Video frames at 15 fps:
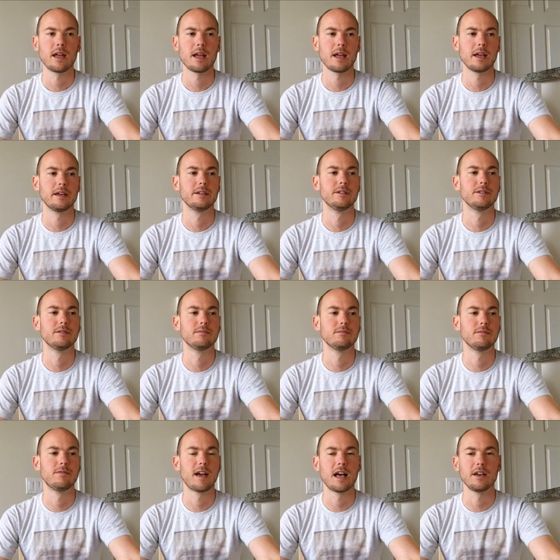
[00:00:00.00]
and
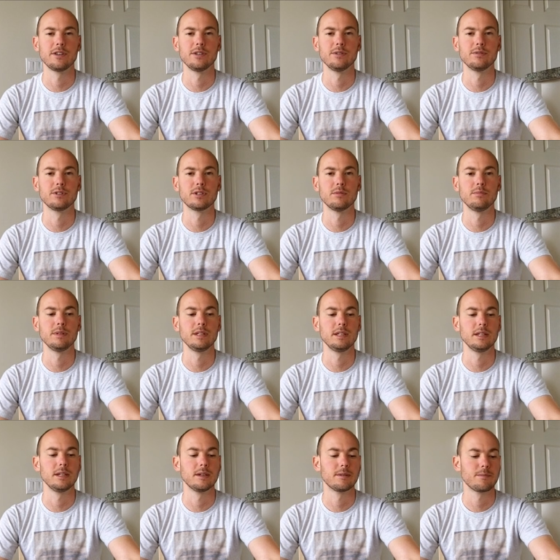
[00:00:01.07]
value to
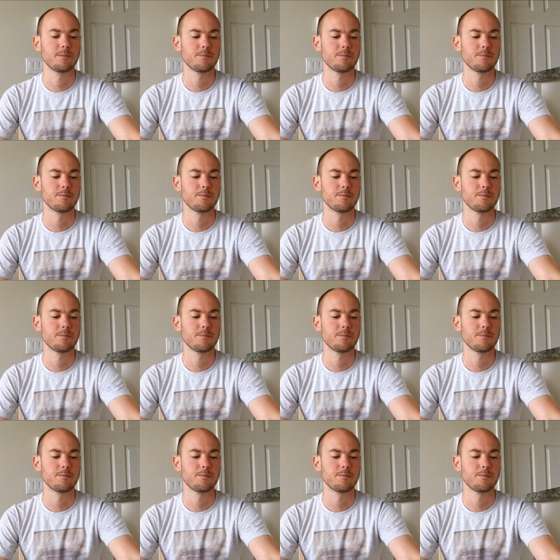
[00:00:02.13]
be,